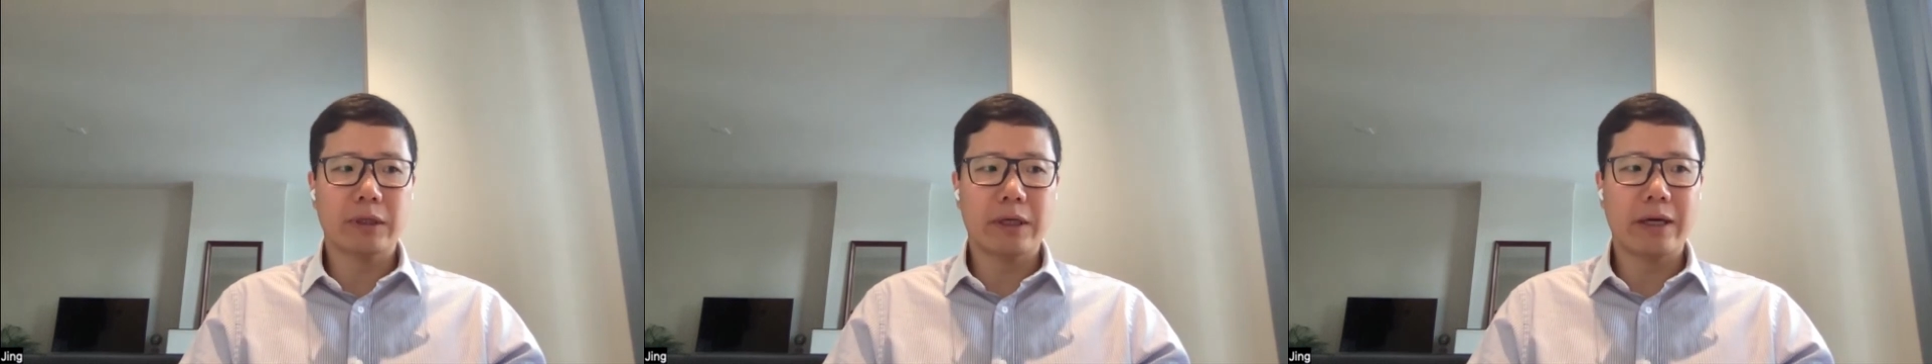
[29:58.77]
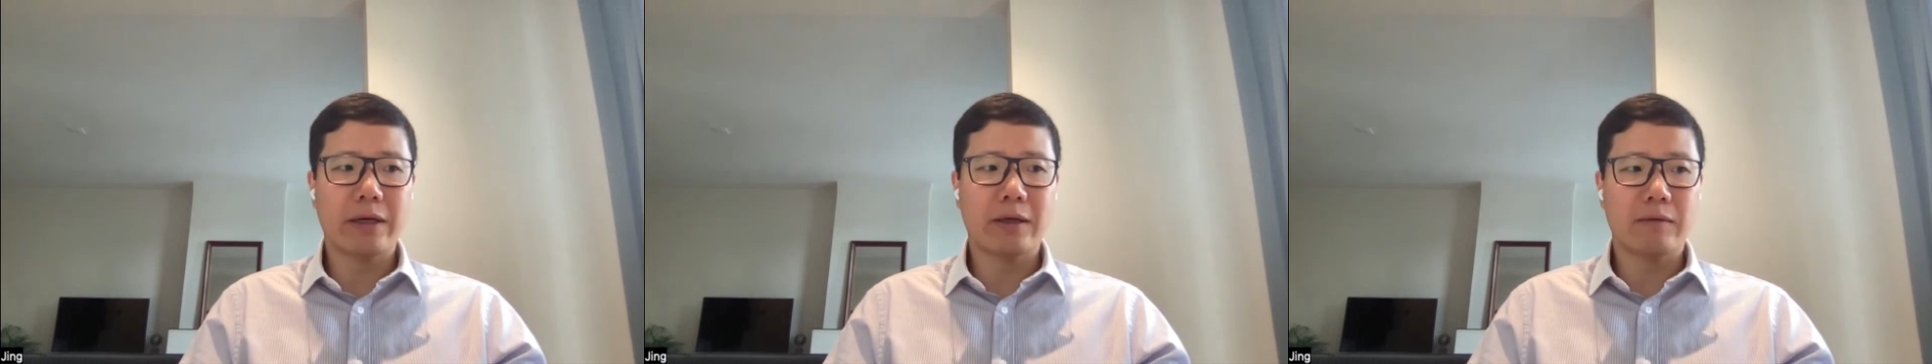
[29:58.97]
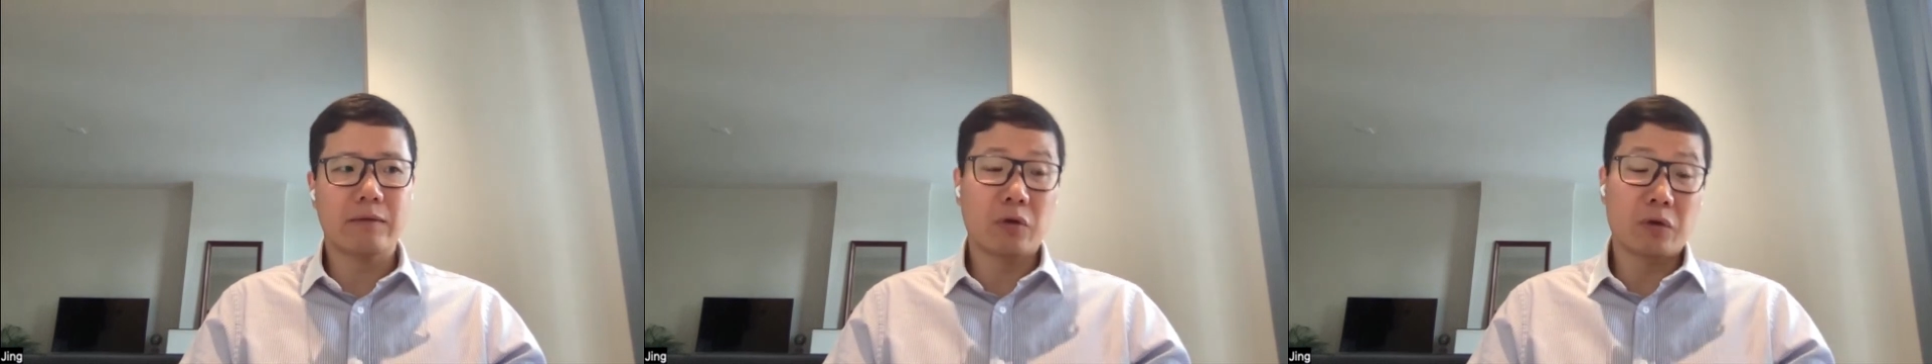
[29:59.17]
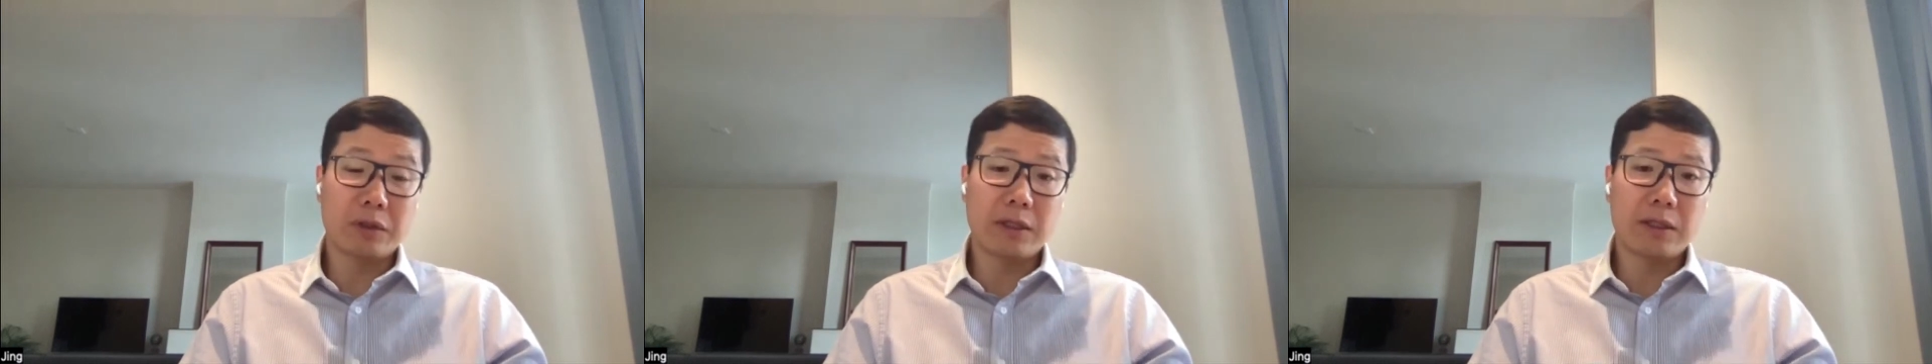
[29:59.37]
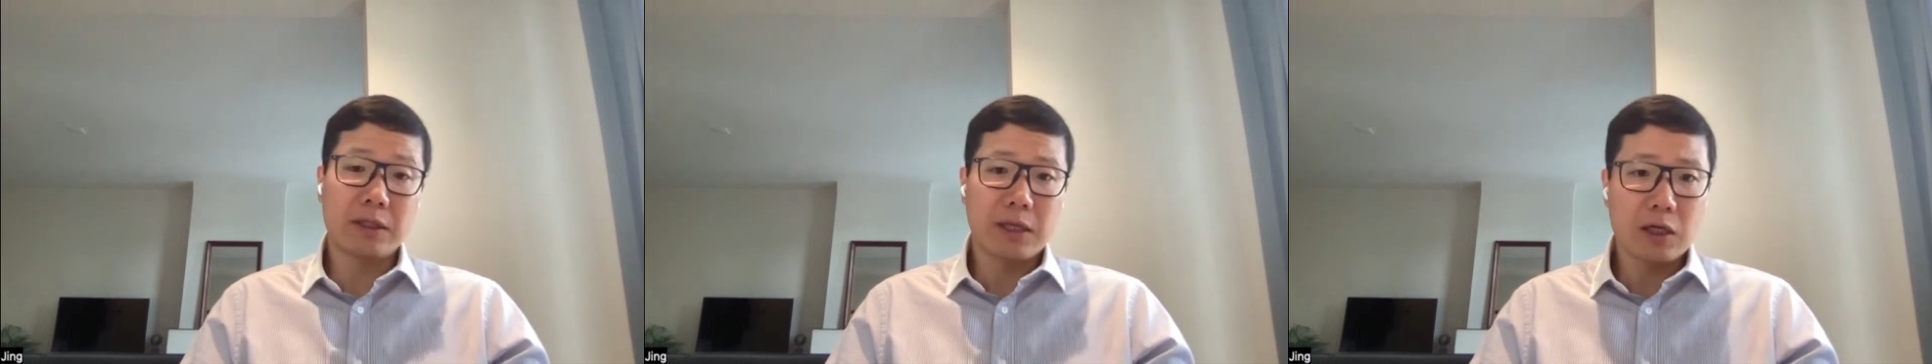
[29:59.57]
kind of
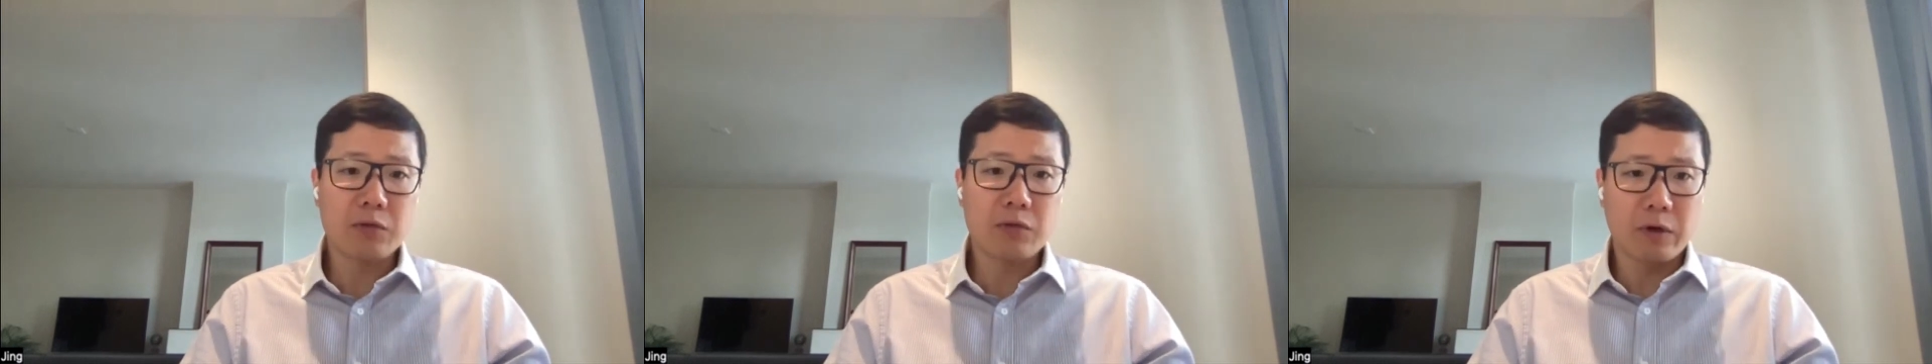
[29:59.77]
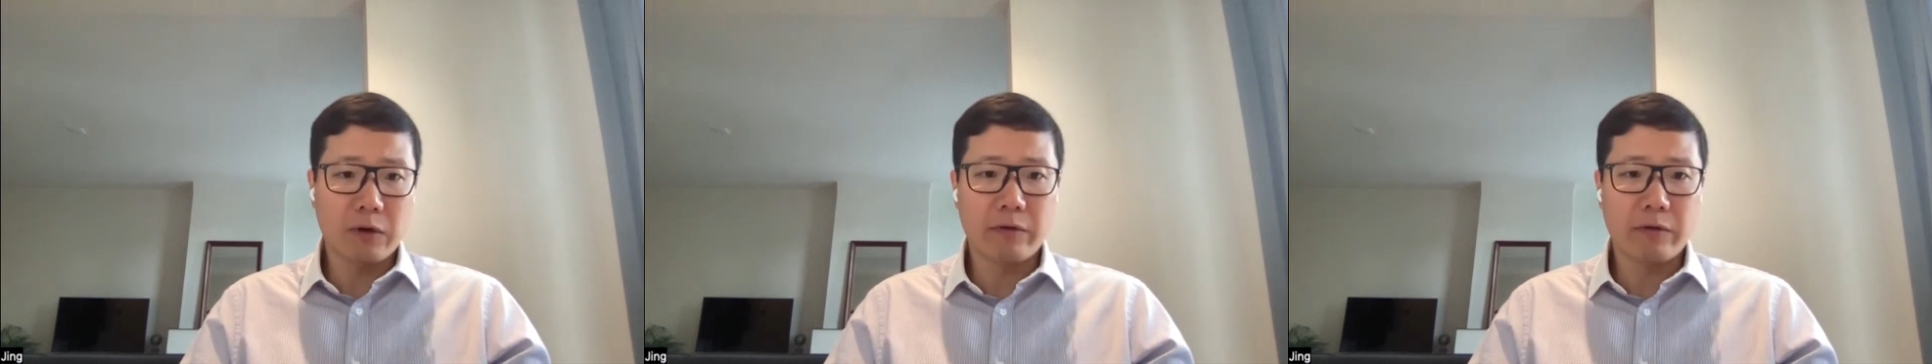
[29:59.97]
early stage